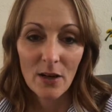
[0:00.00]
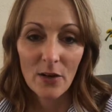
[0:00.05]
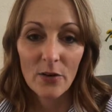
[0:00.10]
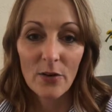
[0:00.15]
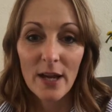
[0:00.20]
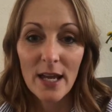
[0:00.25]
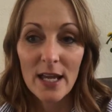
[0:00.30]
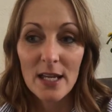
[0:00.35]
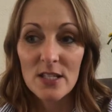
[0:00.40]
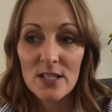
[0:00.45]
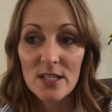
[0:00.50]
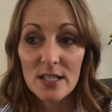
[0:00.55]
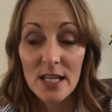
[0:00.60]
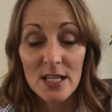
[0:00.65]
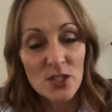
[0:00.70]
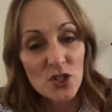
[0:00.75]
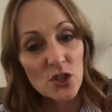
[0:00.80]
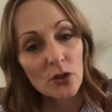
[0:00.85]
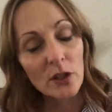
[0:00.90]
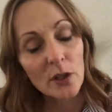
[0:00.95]
Okay,
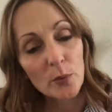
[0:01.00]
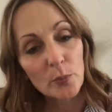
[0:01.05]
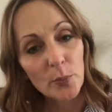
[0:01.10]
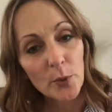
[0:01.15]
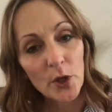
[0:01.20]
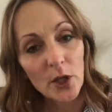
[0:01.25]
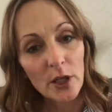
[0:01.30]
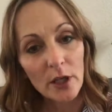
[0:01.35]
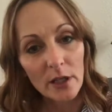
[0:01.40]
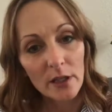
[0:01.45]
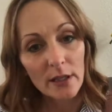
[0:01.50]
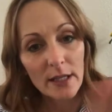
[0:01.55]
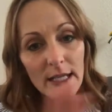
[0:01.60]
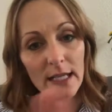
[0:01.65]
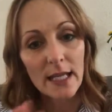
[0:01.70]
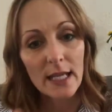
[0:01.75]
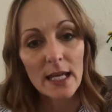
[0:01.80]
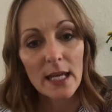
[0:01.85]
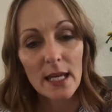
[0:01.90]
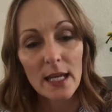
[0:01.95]
because you can put
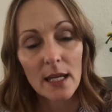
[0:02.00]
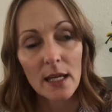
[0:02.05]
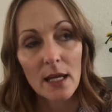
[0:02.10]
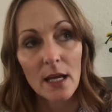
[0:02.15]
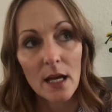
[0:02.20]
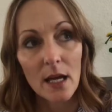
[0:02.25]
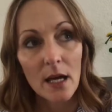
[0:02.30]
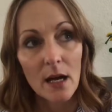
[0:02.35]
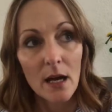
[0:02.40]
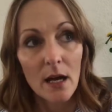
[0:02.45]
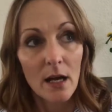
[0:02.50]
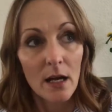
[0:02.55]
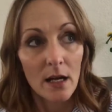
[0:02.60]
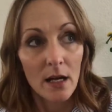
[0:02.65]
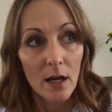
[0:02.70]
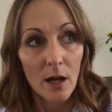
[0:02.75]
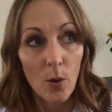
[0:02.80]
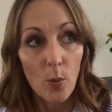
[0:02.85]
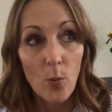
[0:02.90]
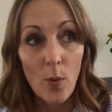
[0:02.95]
like a
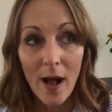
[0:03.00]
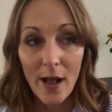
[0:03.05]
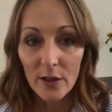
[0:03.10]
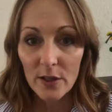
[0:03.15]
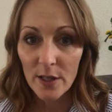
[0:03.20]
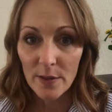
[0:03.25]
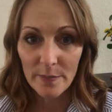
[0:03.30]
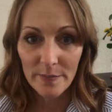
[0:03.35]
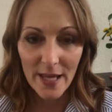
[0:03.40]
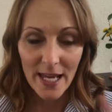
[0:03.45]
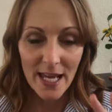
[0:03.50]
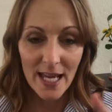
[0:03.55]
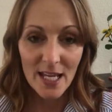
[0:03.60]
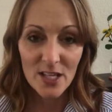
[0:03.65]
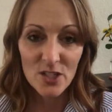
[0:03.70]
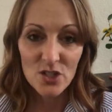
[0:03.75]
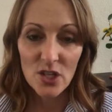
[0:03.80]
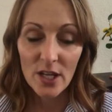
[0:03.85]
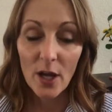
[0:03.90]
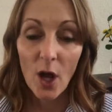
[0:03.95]
welcome
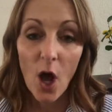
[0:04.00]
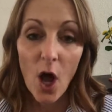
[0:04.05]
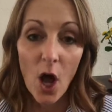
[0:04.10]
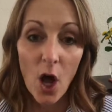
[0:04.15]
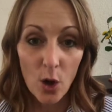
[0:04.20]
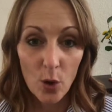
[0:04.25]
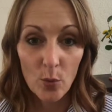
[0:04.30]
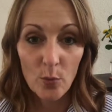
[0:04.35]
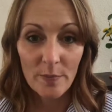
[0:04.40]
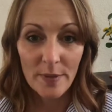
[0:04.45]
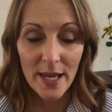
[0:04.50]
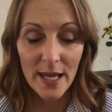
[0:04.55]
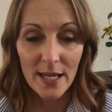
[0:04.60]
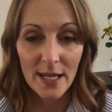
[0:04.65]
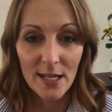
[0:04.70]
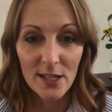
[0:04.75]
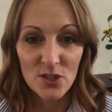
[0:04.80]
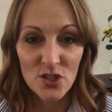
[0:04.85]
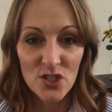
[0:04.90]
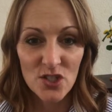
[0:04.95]
page, like a home
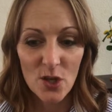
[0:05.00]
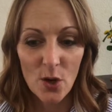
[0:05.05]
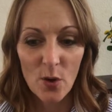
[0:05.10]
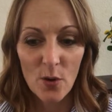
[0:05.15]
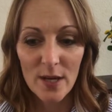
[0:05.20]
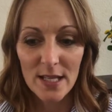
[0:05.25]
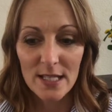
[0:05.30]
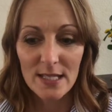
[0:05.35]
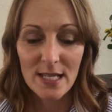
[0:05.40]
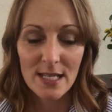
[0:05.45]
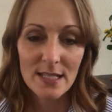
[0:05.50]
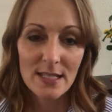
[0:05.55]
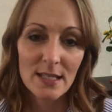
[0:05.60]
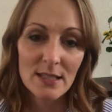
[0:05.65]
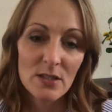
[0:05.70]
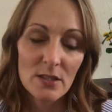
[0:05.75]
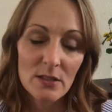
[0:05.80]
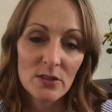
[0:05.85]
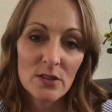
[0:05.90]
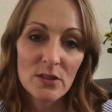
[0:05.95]
page, so it
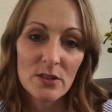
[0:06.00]
doesn't,